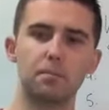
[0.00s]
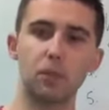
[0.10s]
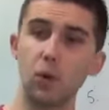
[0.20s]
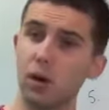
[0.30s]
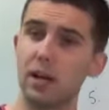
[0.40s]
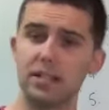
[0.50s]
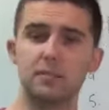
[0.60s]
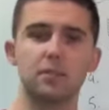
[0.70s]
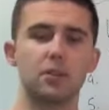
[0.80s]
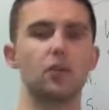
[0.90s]
your
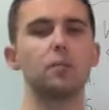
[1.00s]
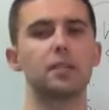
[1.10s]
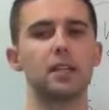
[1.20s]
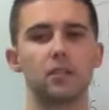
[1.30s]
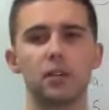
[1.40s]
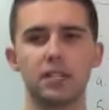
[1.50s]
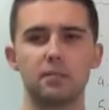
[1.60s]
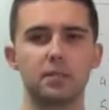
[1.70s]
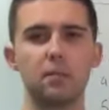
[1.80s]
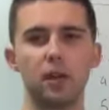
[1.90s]
customers or your potential
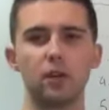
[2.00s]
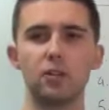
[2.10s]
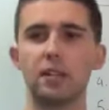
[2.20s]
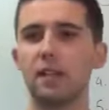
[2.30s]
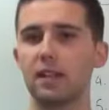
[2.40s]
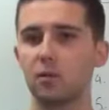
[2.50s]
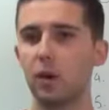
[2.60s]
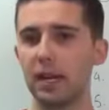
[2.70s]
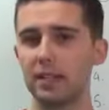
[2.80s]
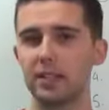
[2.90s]
customers might use in their
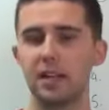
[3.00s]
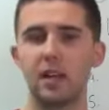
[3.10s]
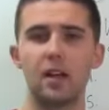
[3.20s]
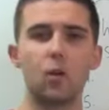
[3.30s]
tweets